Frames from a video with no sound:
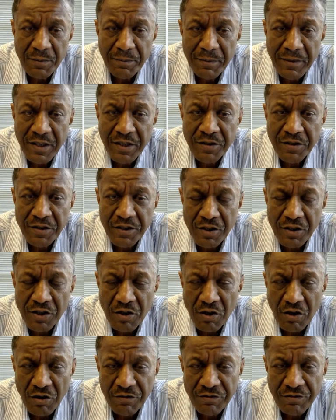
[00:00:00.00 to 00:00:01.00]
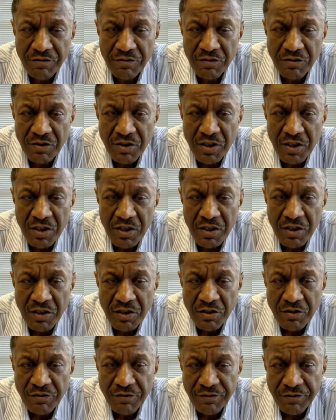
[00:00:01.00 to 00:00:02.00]
a mixing of
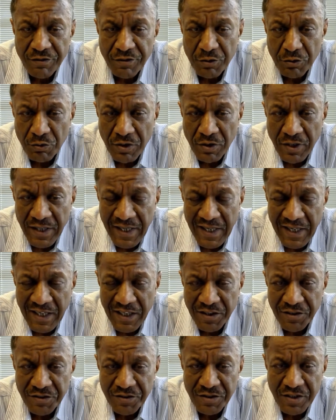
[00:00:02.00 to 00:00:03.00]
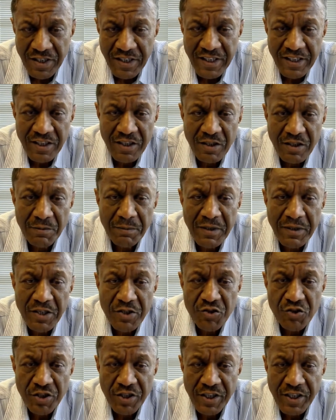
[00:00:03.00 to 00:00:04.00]
fuel gas and
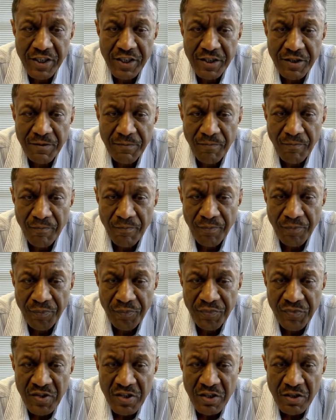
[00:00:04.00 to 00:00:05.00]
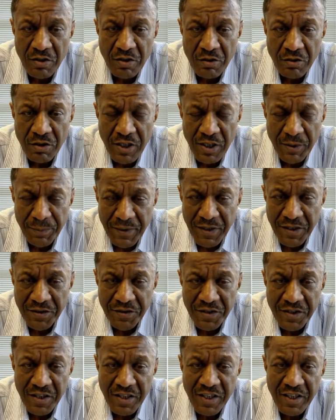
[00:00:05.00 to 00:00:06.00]
combustion air. And
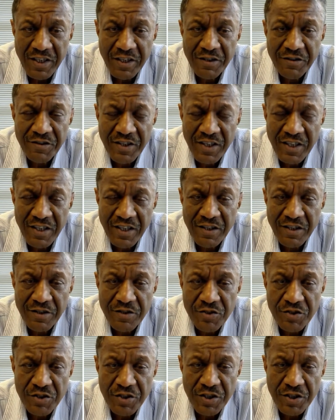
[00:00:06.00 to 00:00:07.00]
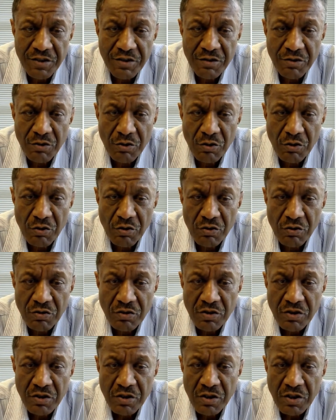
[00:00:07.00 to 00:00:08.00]
mixing needs energy, so
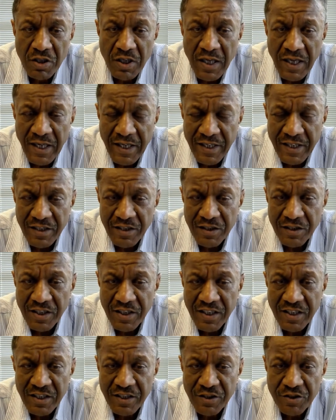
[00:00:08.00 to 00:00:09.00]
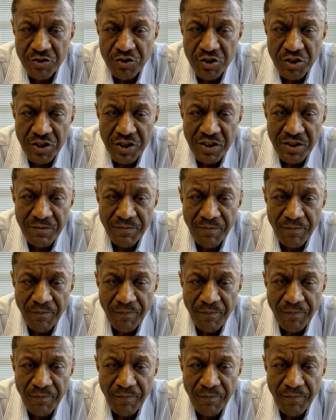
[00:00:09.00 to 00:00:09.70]
higher the energy,